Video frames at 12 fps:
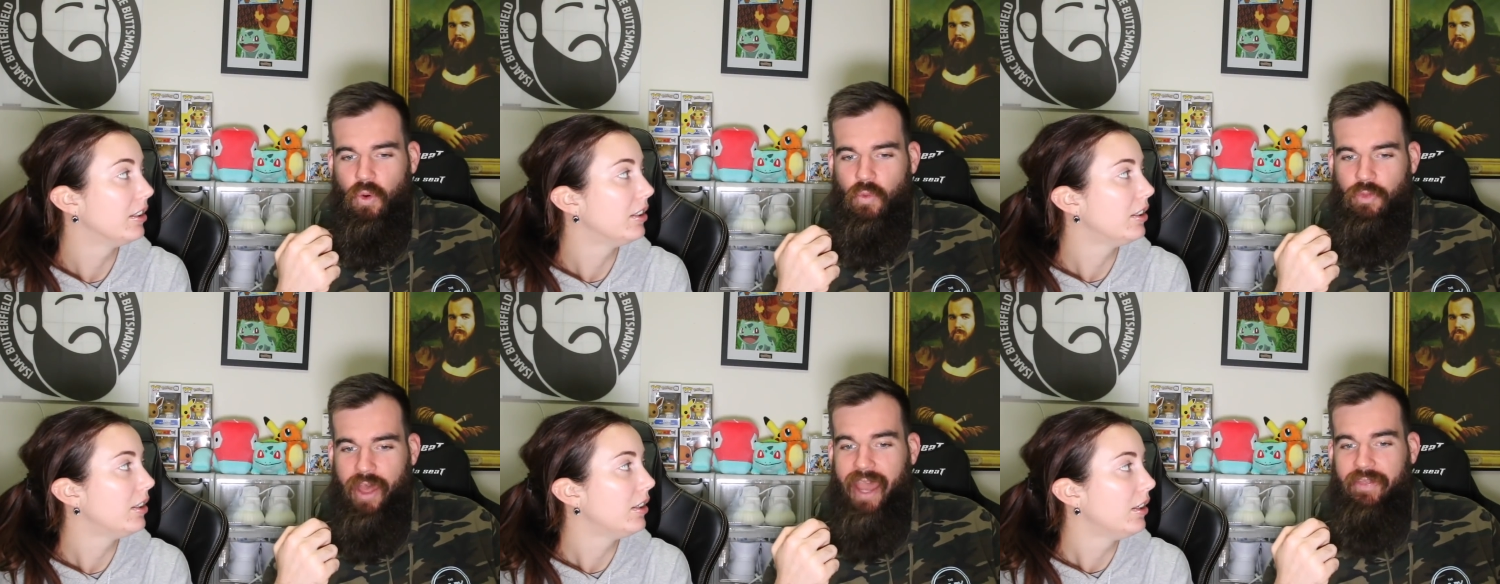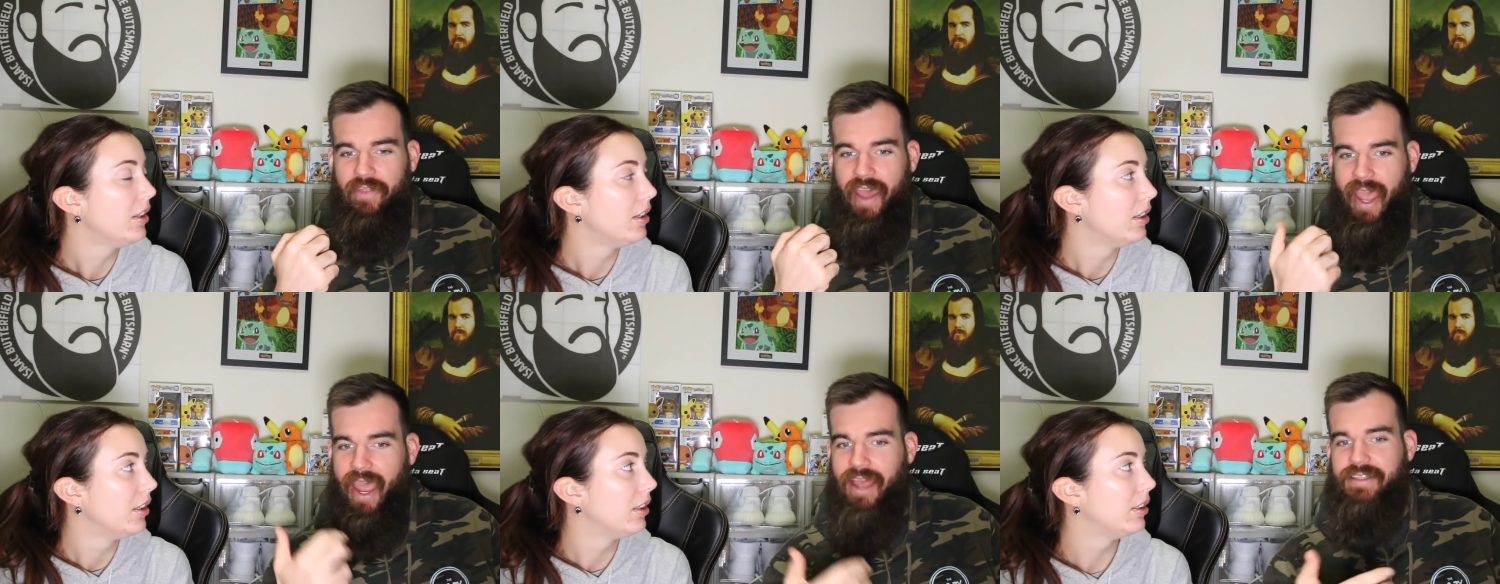Speaker 1: that the
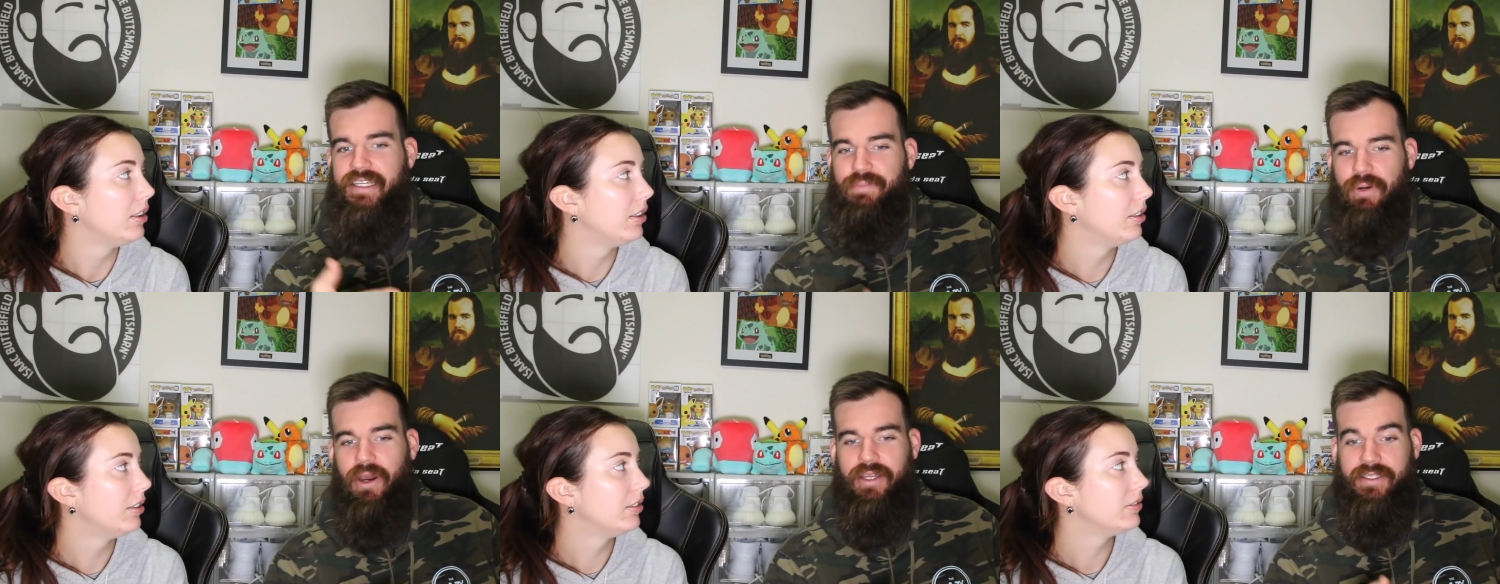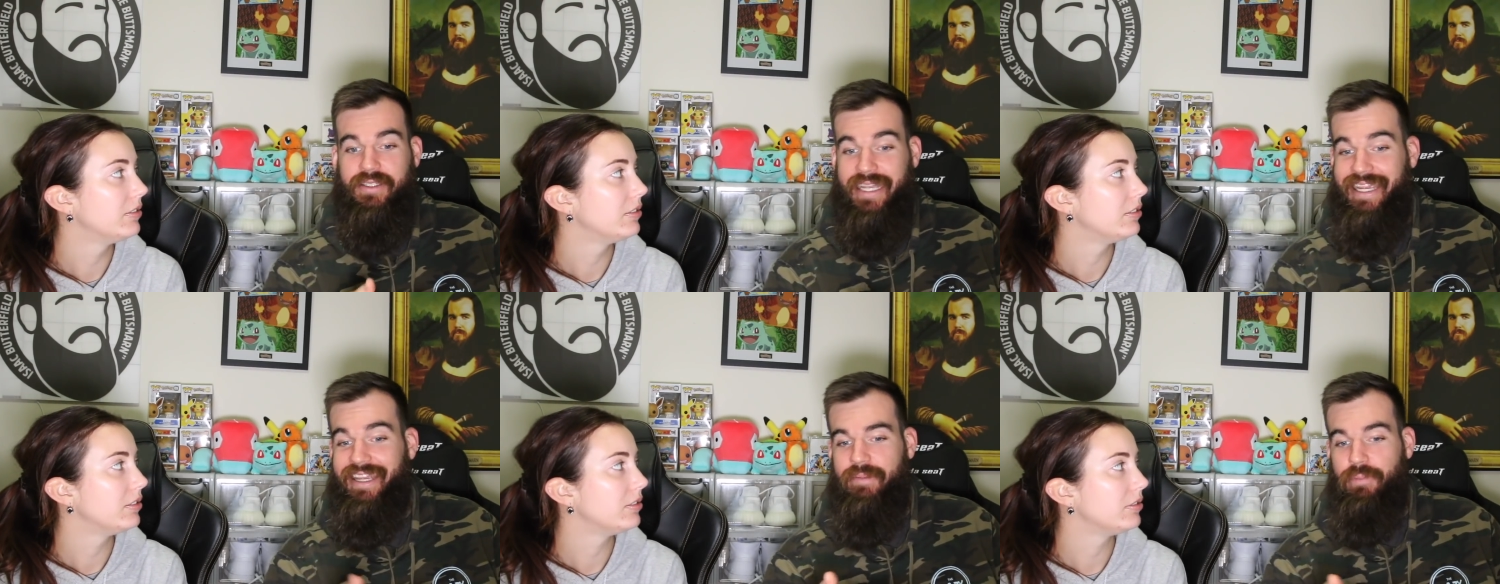housing prices
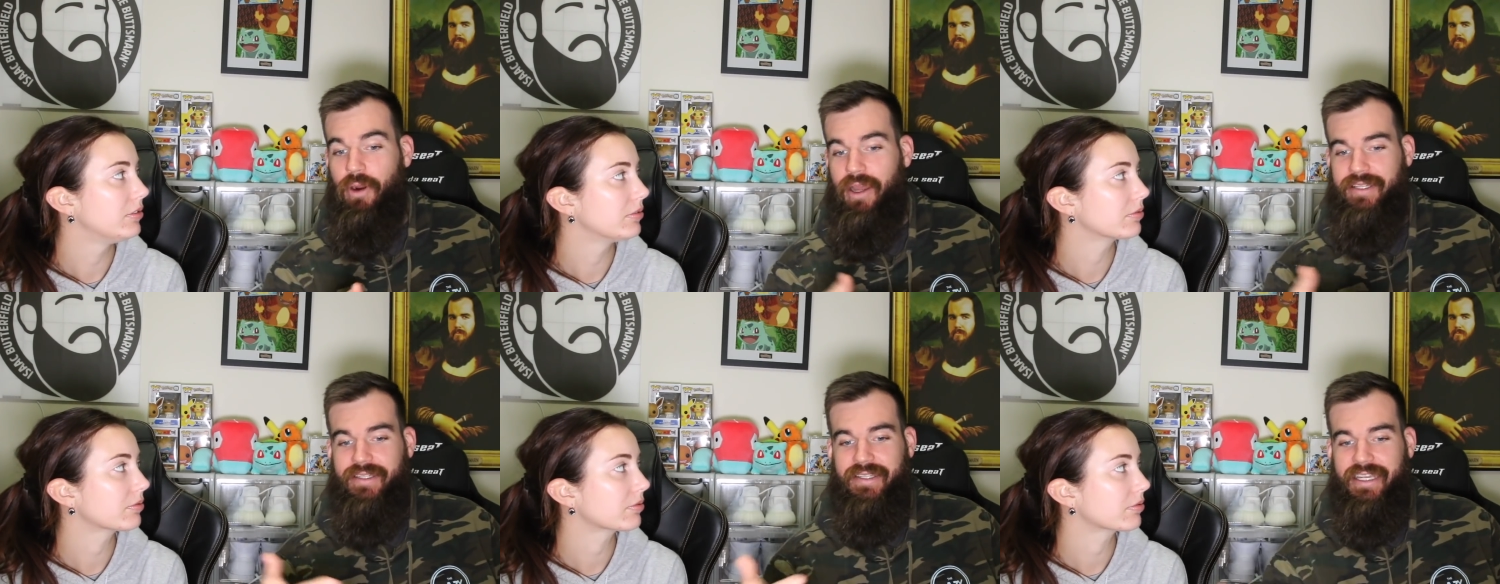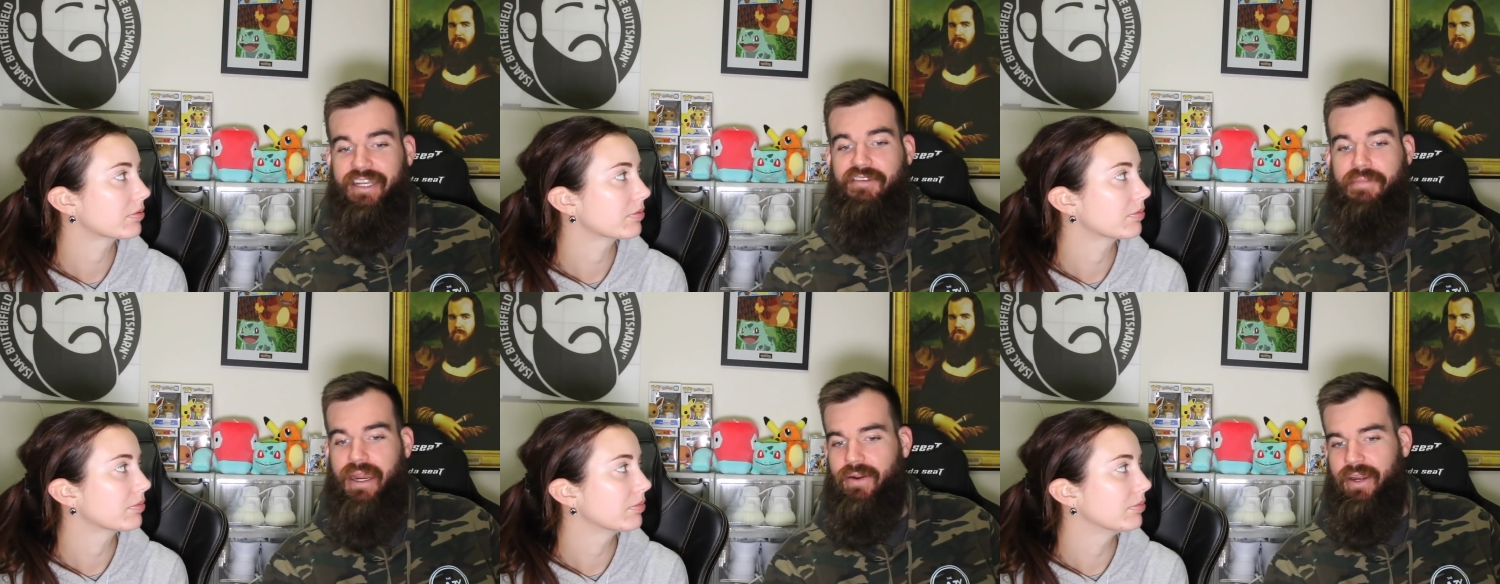in, prices in
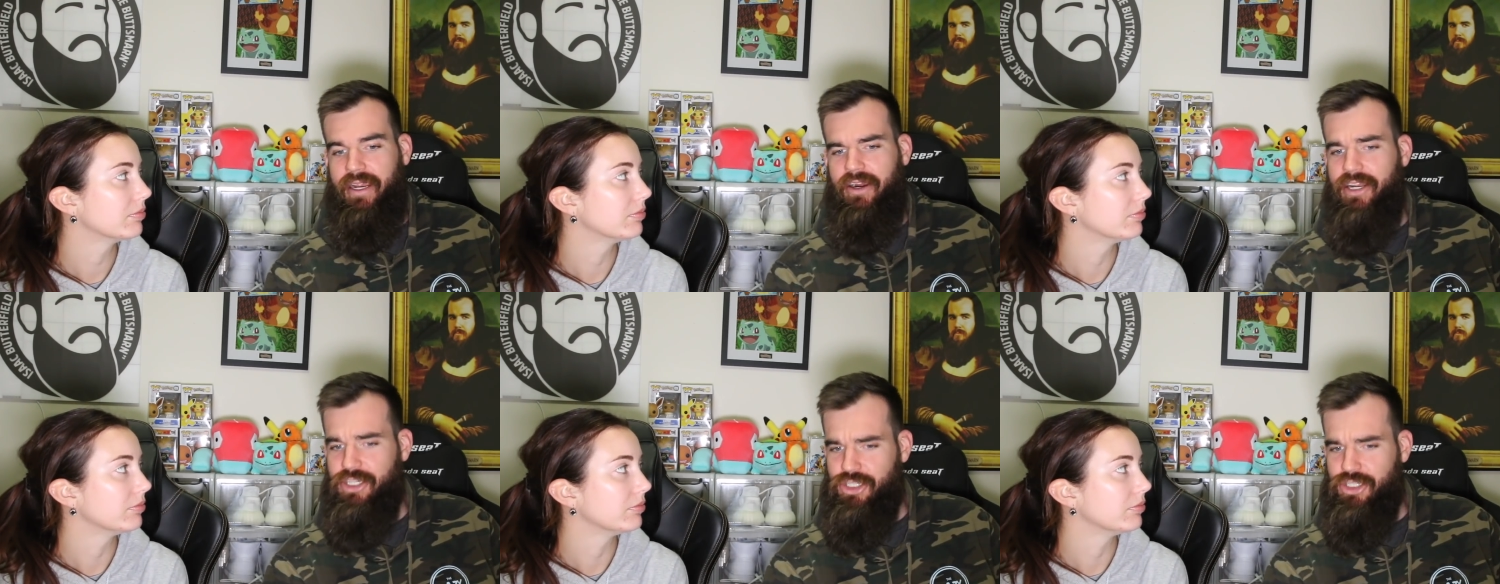America, and I